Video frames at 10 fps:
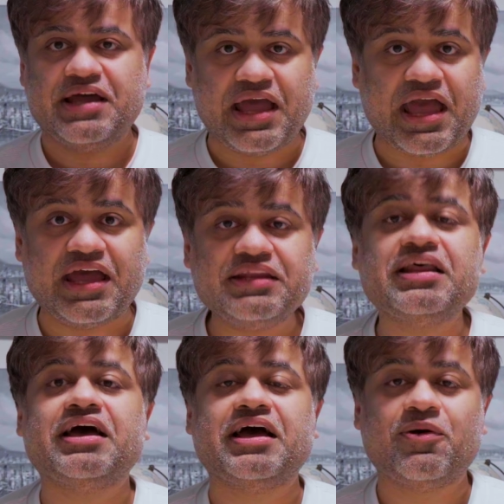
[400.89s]
And
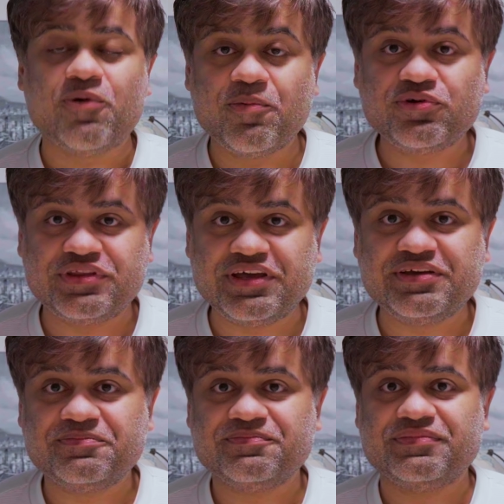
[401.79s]
one more thing,
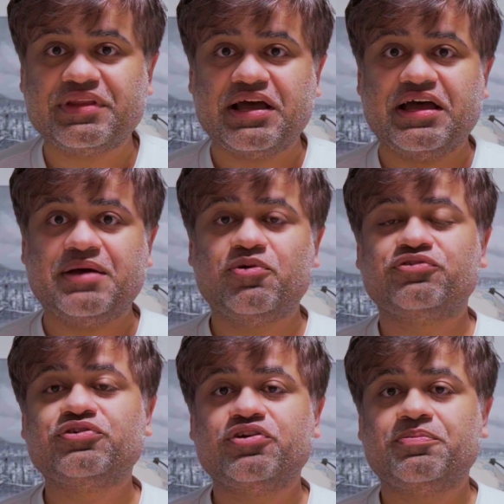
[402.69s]
I am
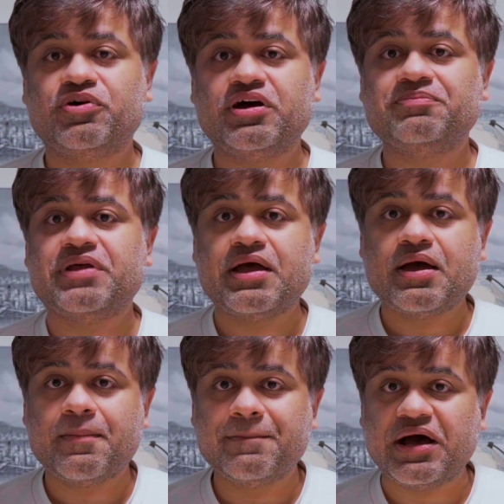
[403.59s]
also going to put up
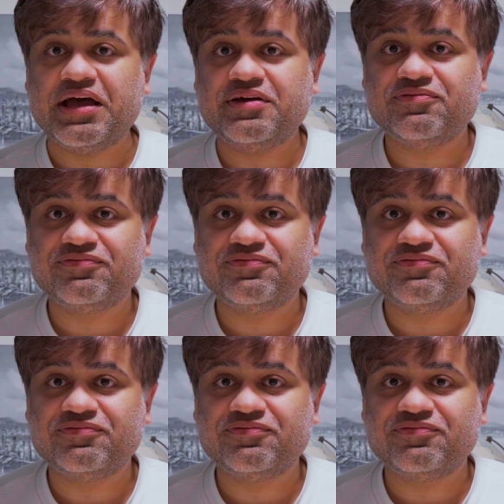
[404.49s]
my